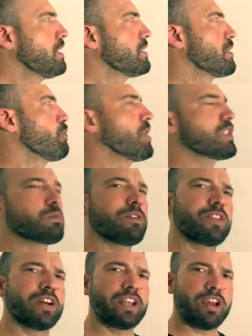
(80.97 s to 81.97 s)
So once we've
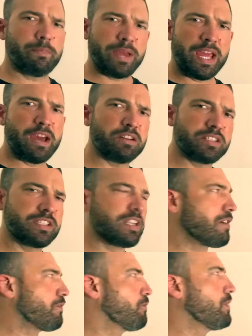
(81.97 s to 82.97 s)
done our power stuff,